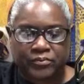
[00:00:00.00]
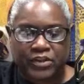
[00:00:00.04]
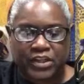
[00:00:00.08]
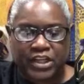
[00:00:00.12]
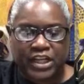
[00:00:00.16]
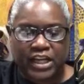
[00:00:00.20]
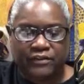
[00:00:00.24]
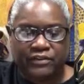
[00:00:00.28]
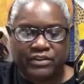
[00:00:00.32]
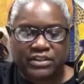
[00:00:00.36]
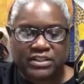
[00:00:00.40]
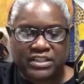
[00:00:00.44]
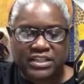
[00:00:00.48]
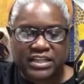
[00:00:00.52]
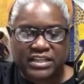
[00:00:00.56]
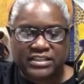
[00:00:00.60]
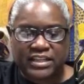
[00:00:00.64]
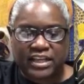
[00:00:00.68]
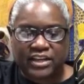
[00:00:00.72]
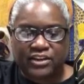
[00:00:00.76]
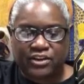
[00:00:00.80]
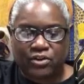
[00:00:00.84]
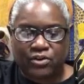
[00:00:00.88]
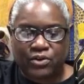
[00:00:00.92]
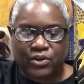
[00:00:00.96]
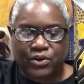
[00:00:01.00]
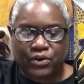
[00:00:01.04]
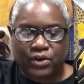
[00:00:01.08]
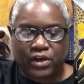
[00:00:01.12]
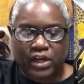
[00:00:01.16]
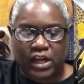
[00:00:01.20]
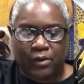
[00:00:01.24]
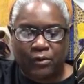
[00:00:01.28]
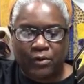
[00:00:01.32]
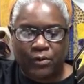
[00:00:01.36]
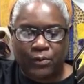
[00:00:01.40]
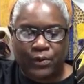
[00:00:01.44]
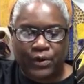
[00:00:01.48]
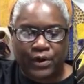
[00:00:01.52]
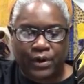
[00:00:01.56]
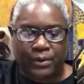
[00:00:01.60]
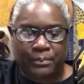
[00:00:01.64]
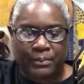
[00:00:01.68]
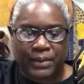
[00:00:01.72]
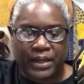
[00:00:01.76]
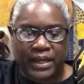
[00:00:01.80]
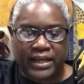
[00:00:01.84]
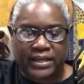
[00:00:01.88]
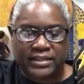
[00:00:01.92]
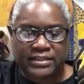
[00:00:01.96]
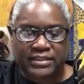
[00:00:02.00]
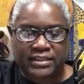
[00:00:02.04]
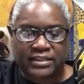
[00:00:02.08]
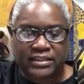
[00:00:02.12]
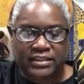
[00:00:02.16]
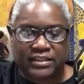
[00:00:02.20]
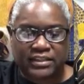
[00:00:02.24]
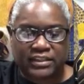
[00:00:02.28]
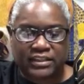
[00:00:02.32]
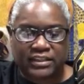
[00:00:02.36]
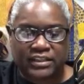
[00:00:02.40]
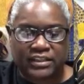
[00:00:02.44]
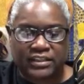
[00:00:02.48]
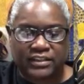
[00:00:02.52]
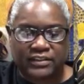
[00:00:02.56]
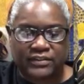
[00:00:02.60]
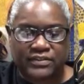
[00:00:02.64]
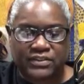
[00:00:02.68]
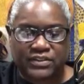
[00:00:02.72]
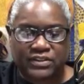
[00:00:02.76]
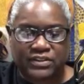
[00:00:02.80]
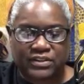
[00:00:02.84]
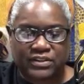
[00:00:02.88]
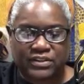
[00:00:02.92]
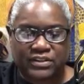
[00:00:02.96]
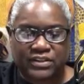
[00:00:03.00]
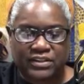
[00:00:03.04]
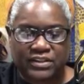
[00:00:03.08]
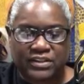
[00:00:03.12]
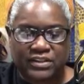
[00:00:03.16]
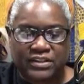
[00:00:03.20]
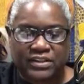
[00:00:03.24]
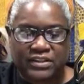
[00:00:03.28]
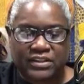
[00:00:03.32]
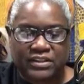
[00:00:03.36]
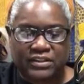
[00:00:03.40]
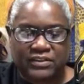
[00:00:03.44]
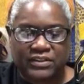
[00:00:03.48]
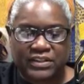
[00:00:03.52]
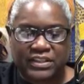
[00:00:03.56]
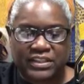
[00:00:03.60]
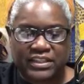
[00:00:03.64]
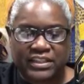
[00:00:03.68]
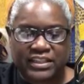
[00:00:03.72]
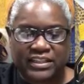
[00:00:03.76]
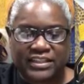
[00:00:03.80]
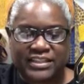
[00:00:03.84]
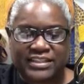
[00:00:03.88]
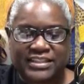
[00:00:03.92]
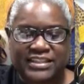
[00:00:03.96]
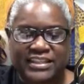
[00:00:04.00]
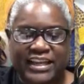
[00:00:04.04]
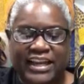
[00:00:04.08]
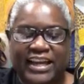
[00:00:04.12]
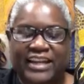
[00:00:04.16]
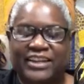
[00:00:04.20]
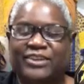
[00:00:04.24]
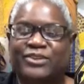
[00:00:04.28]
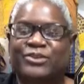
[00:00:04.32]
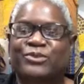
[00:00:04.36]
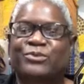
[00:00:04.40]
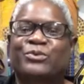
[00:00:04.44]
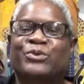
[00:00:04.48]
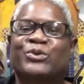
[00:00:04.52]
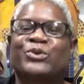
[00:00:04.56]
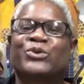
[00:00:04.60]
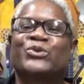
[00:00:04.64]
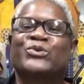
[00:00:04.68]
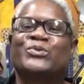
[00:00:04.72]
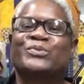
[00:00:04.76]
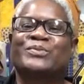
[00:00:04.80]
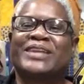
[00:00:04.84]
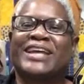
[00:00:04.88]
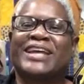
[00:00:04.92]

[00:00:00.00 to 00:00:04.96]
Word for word: Kevin says, I know, girl, I would wear a mask and gloves on the other side of the room